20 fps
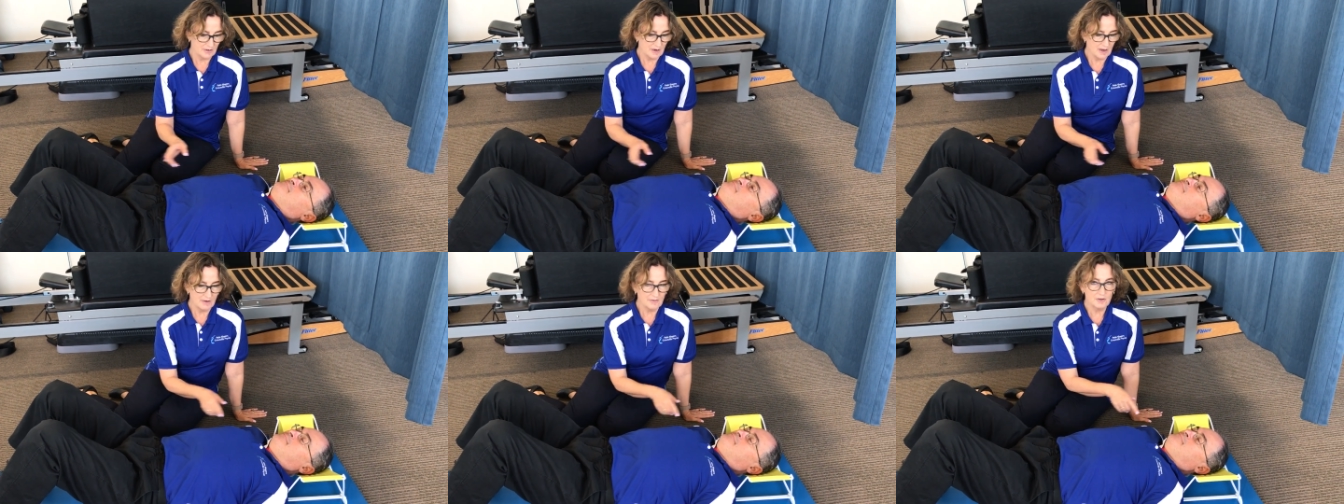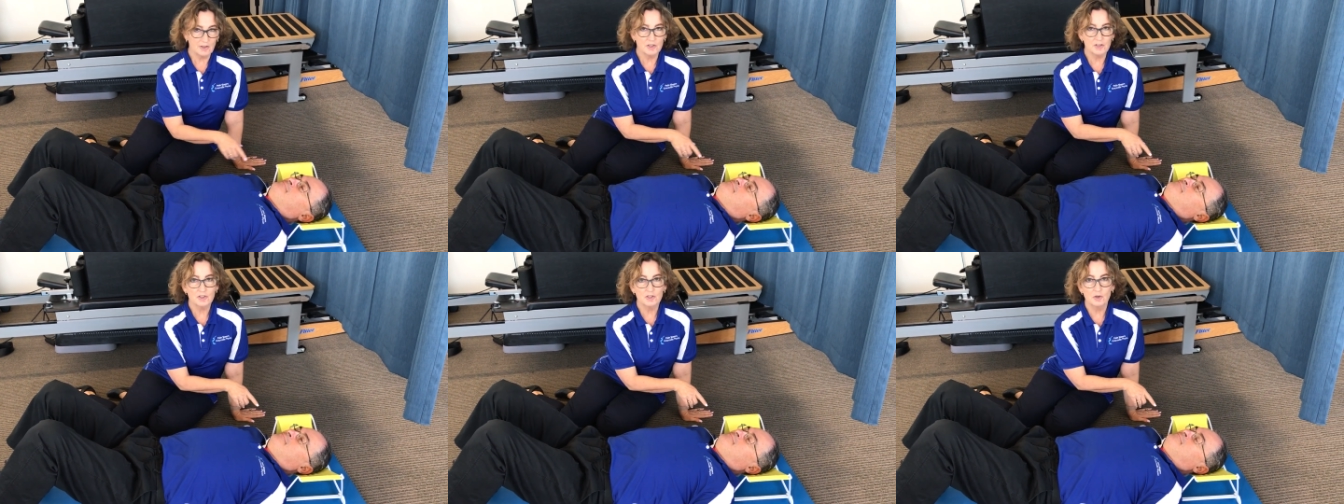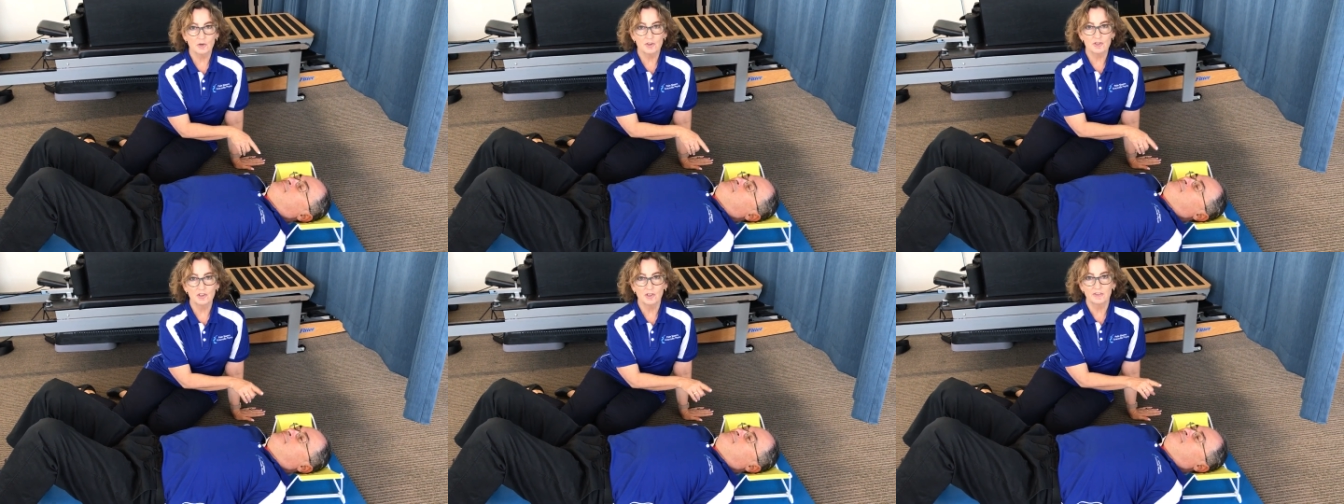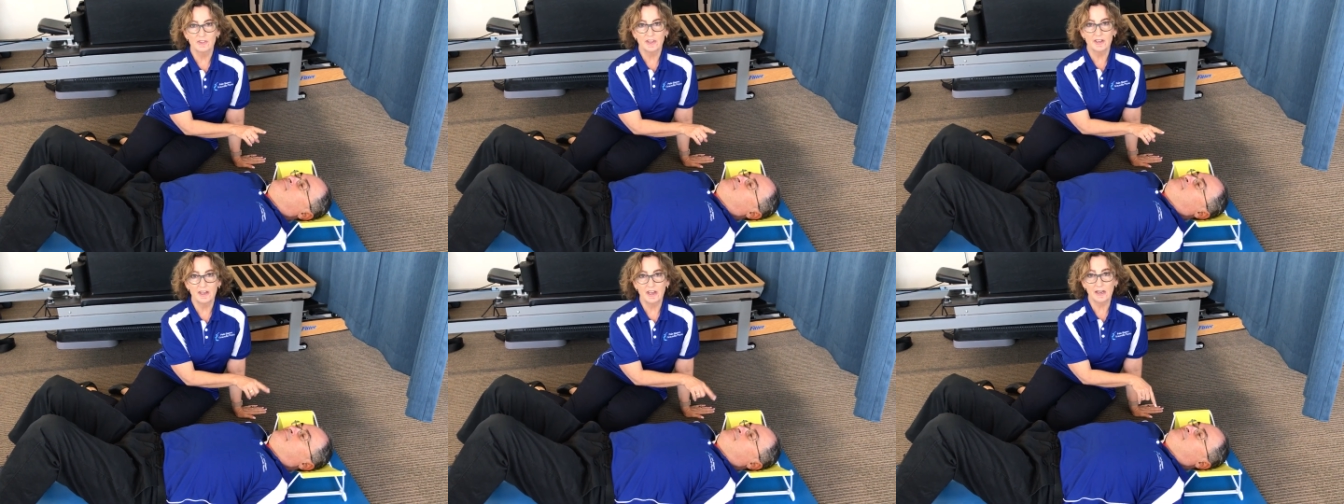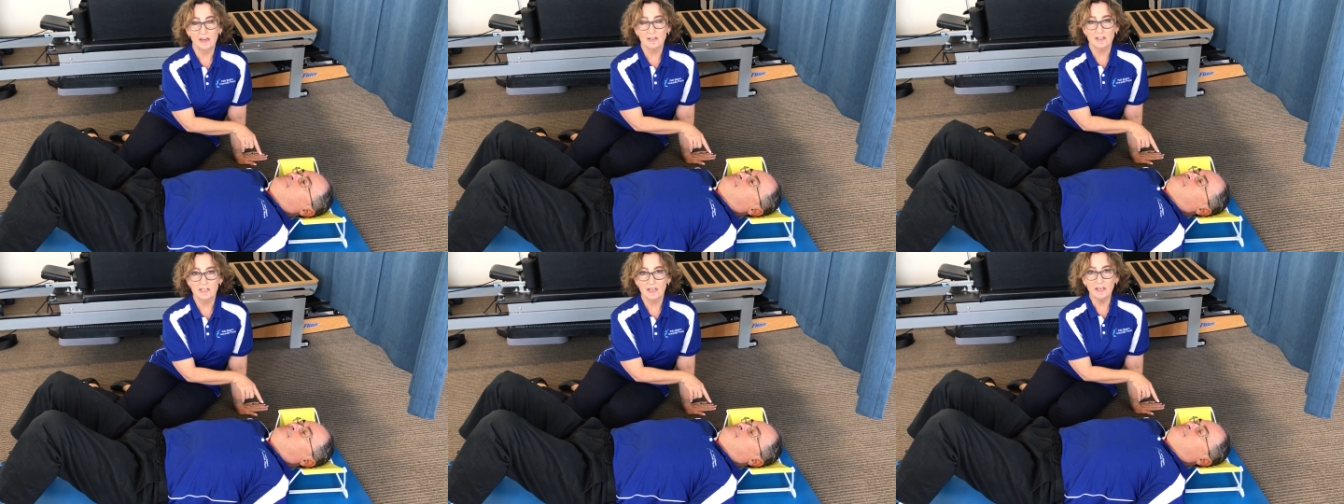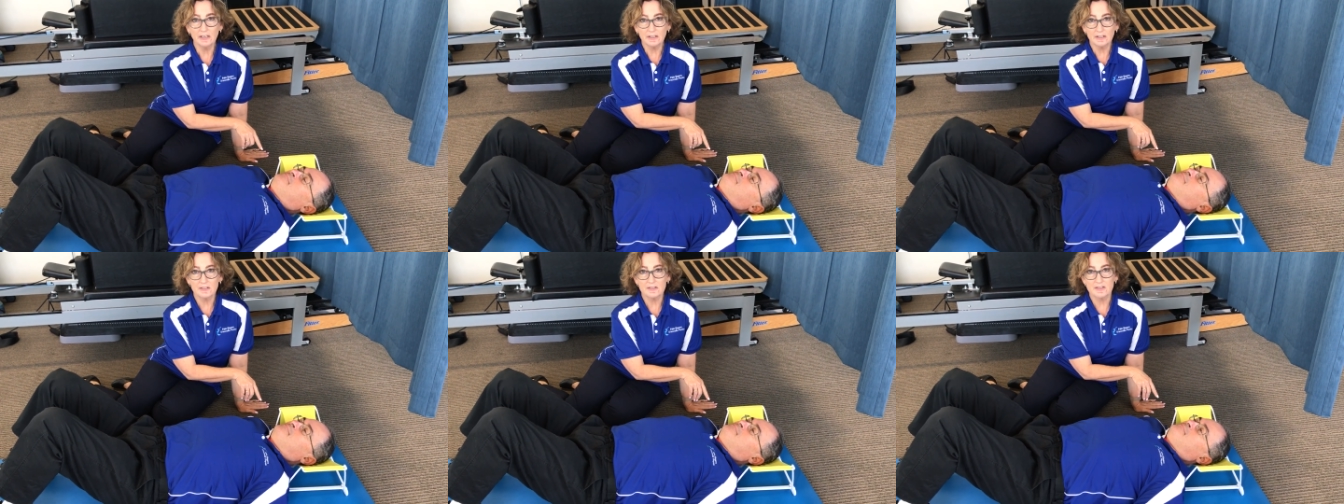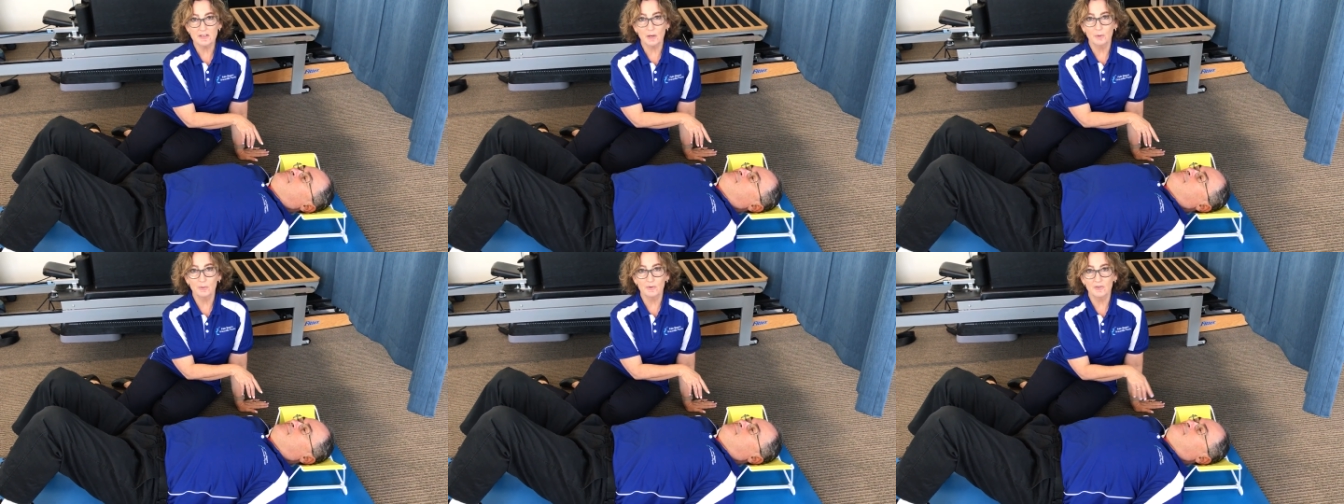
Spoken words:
I've got George on the Neck Tek, so